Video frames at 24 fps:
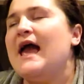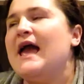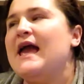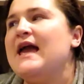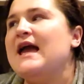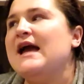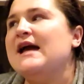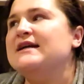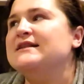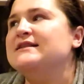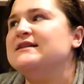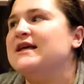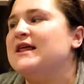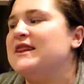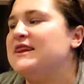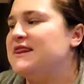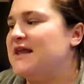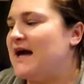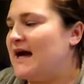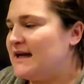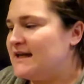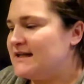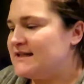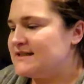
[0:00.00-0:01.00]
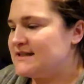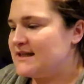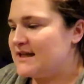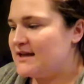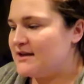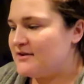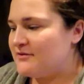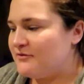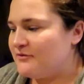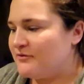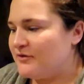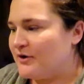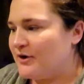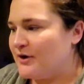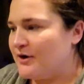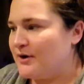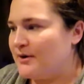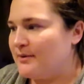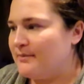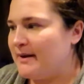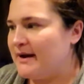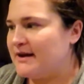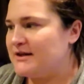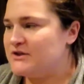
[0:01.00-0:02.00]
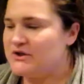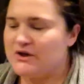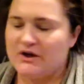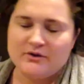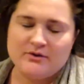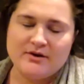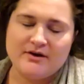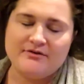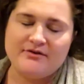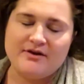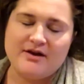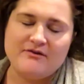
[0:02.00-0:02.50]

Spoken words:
And that is it for my January